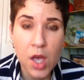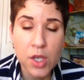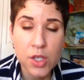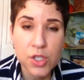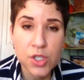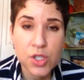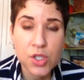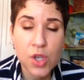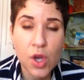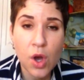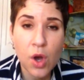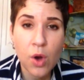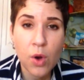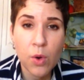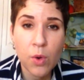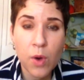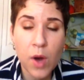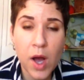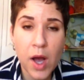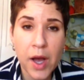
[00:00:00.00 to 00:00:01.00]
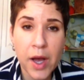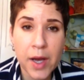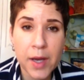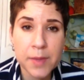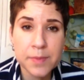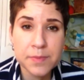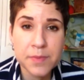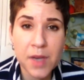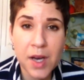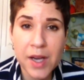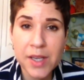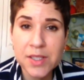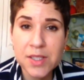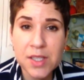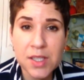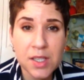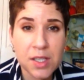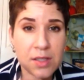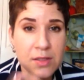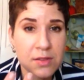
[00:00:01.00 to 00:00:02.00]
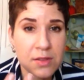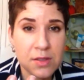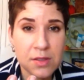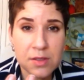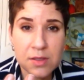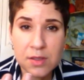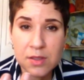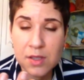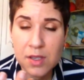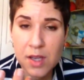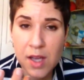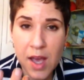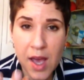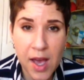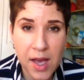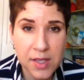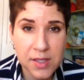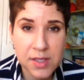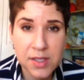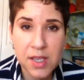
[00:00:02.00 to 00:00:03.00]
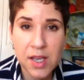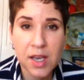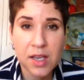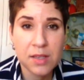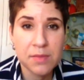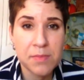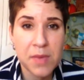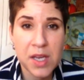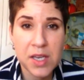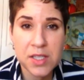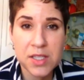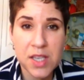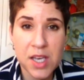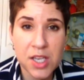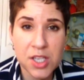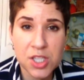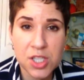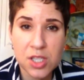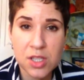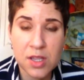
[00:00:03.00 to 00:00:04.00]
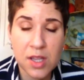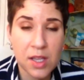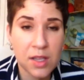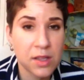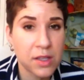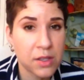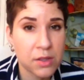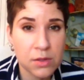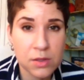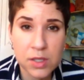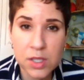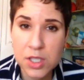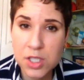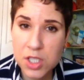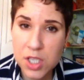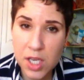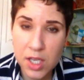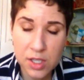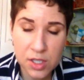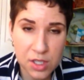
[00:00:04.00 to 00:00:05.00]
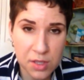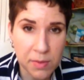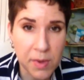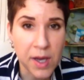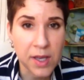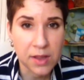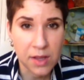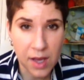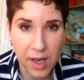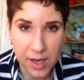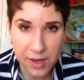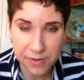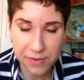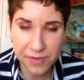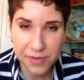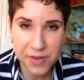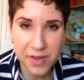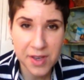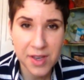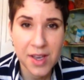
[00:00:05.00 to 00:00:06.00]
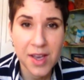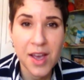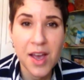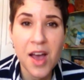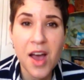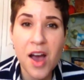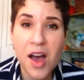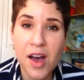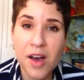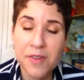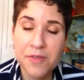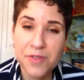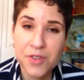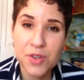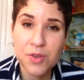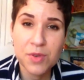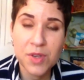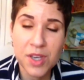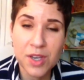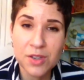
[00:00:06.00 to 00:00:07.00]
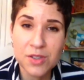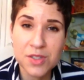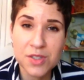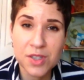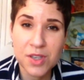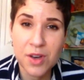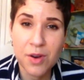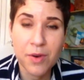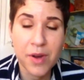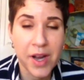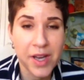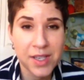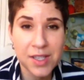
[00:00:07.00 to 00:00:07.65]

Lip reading: So I did an Aztec meditation that literally changed my life a few years ago, and I